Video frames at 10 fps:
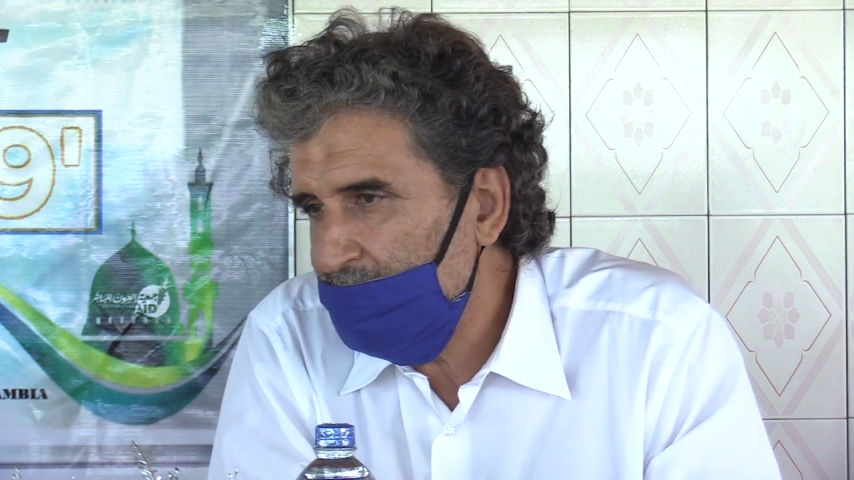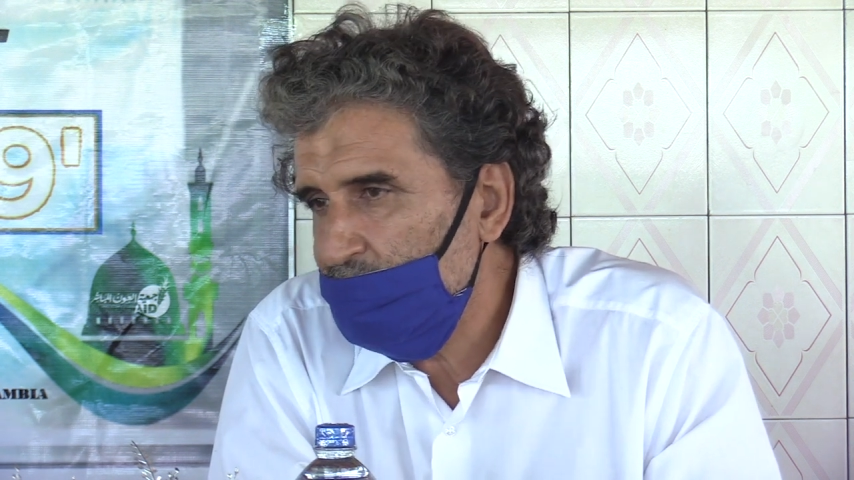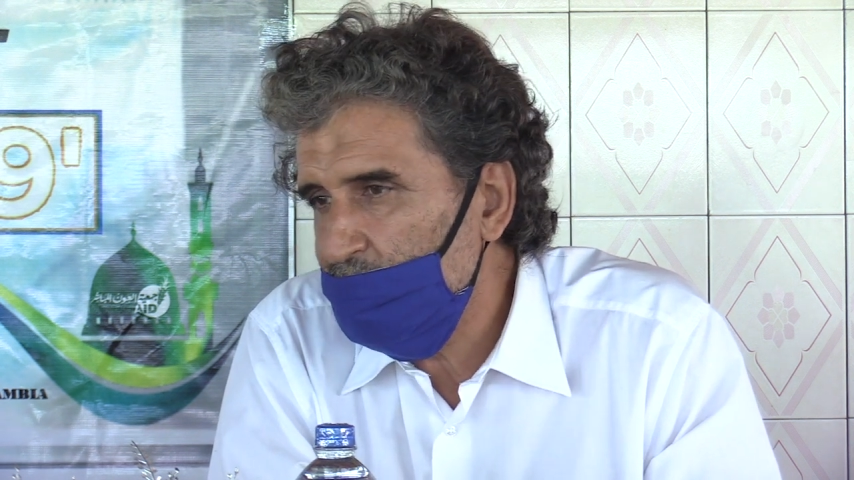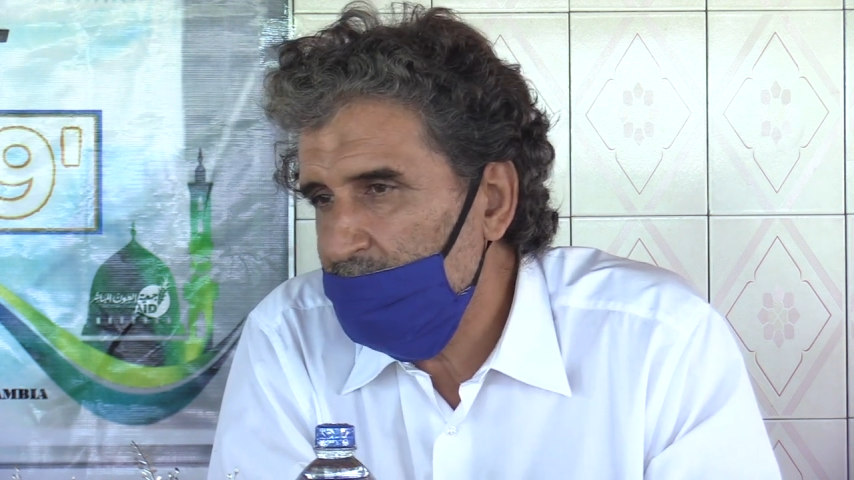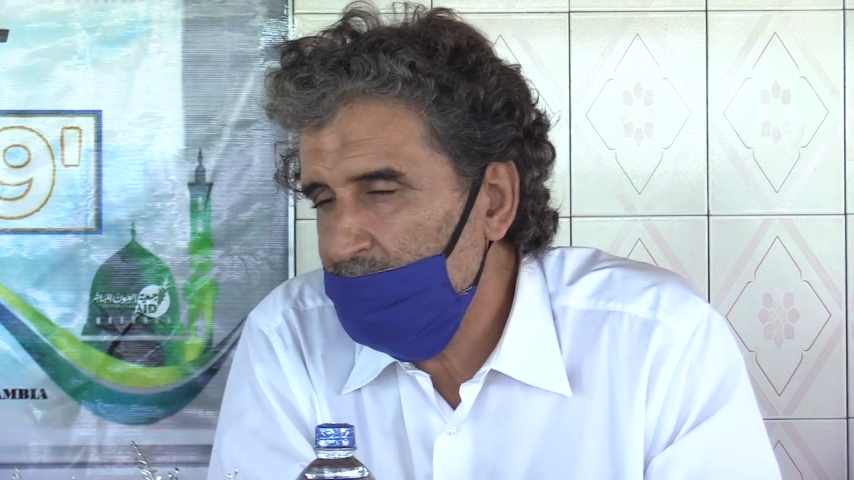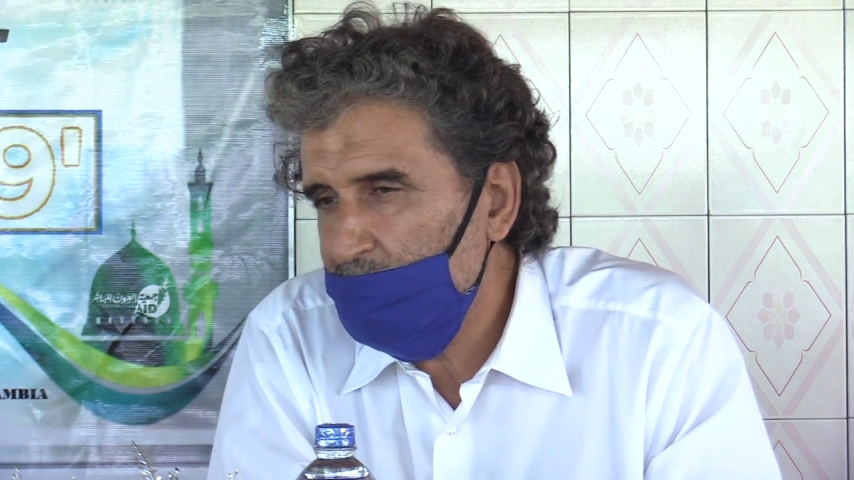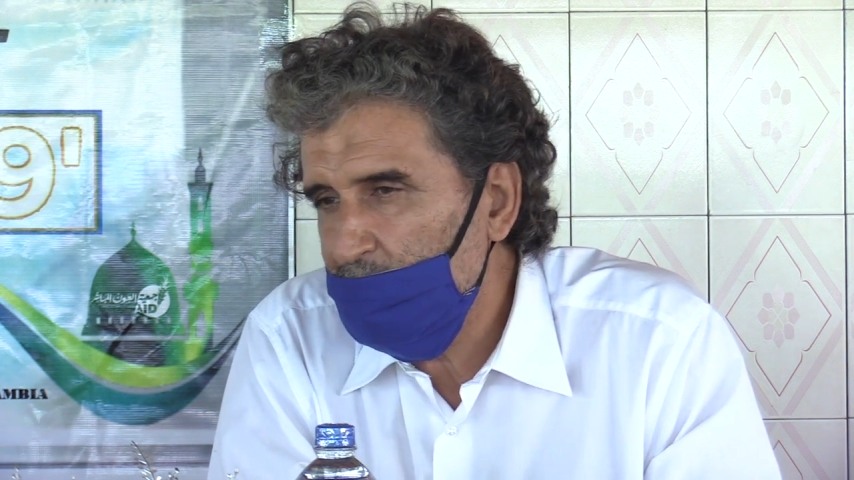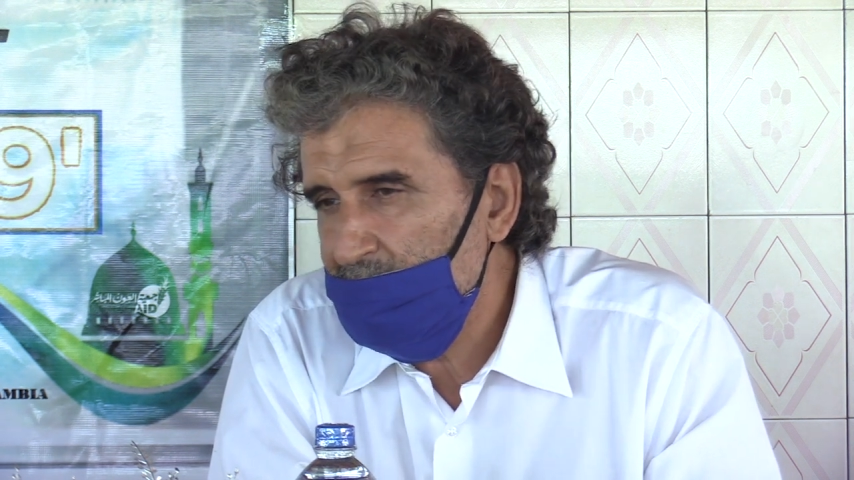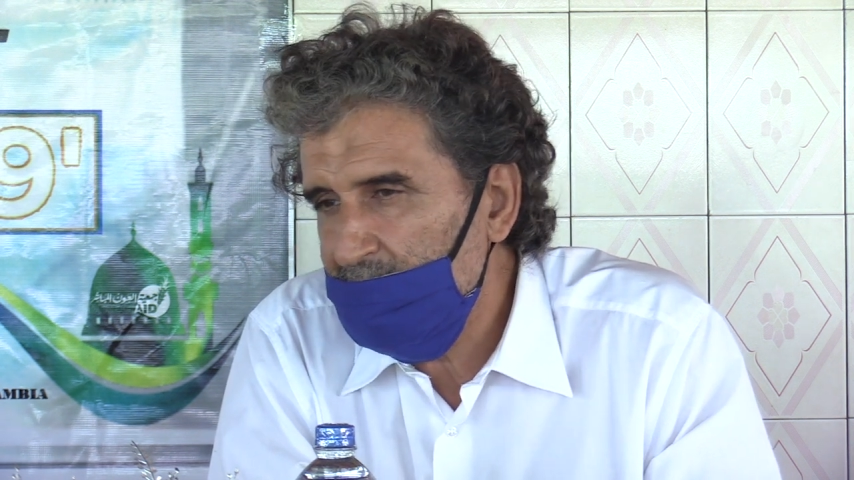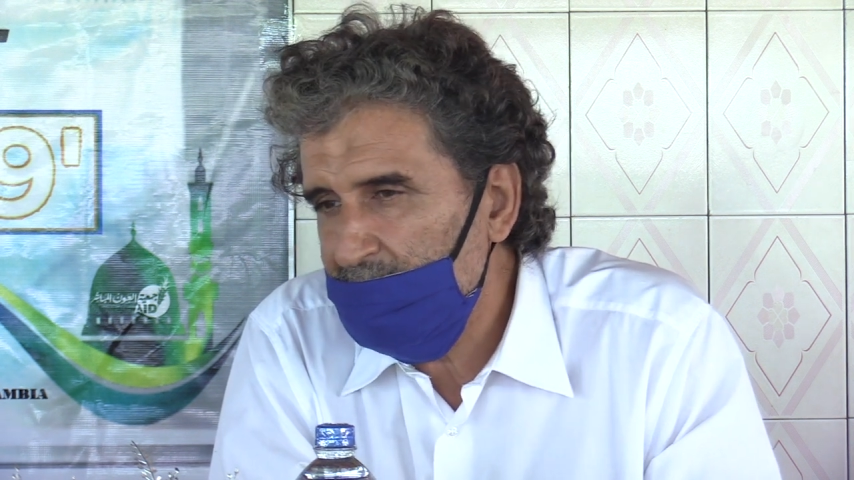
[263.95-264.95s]
As
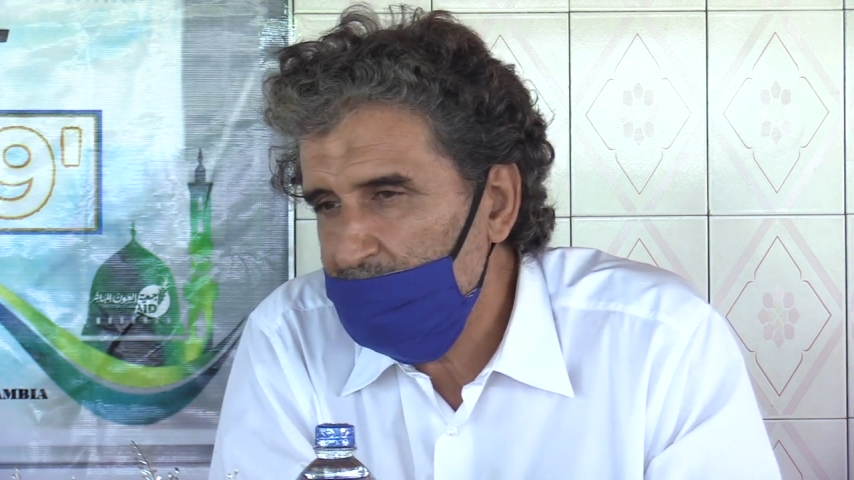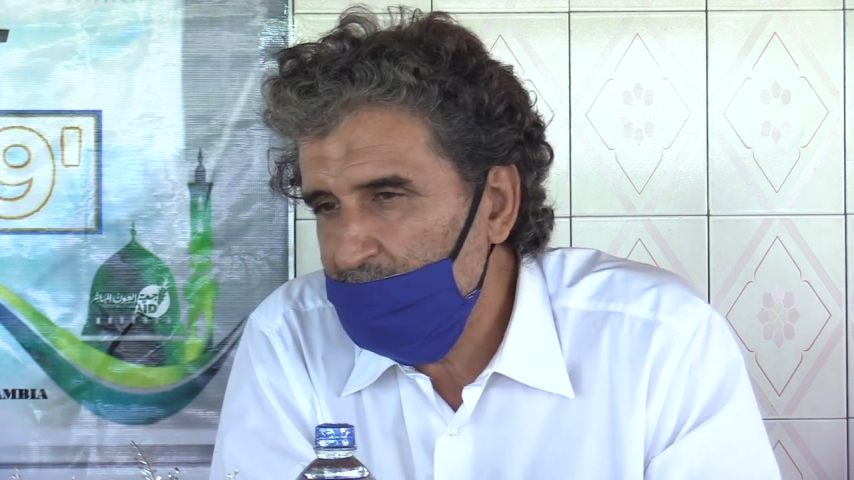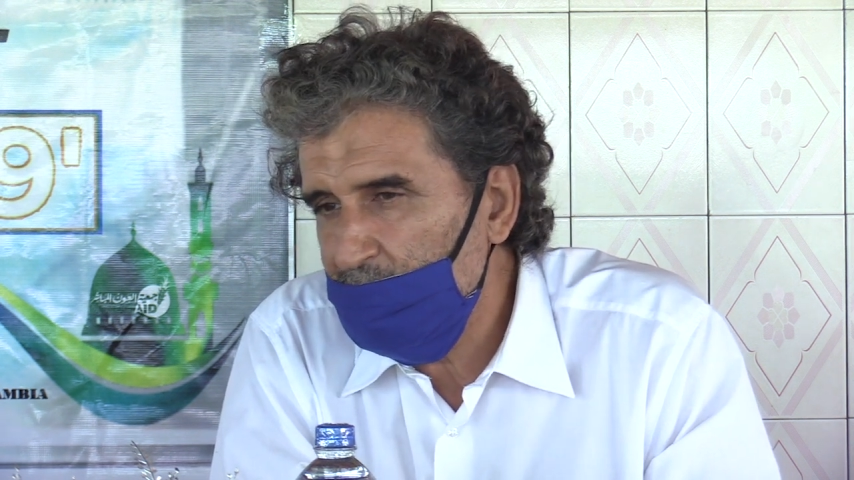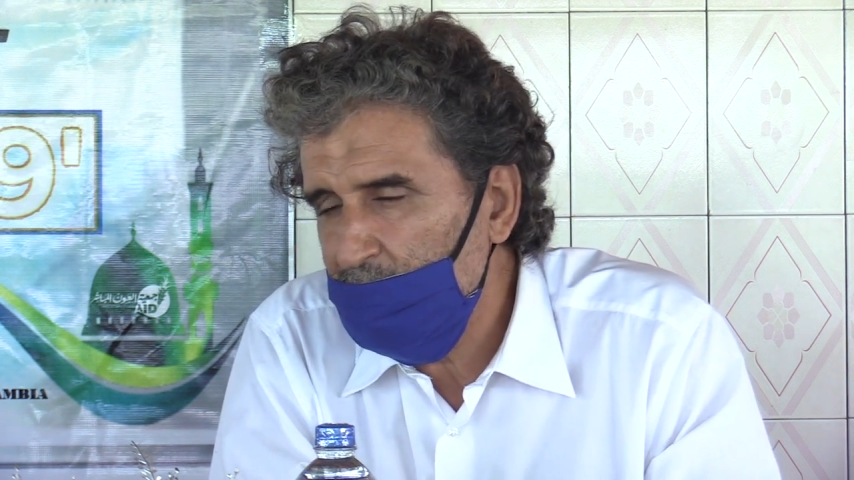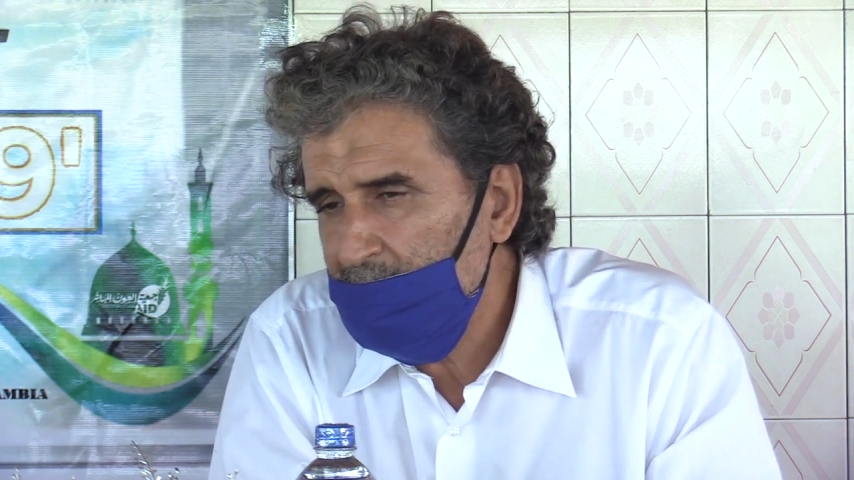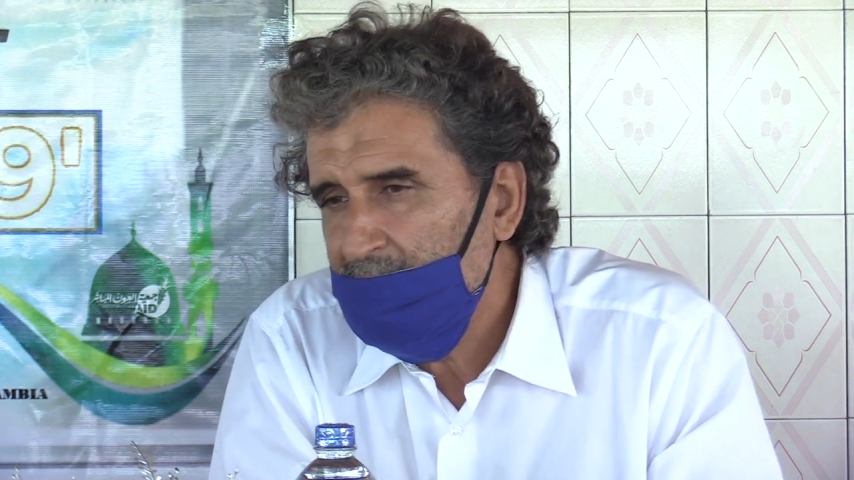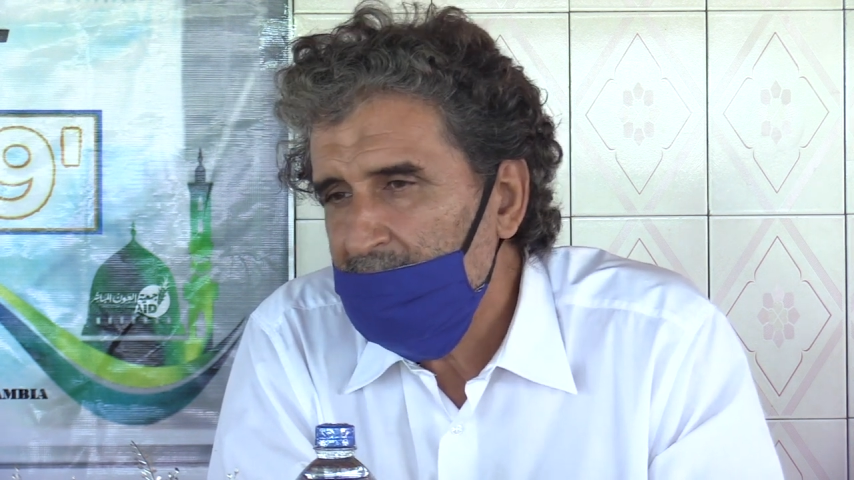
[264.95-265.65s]
we said before,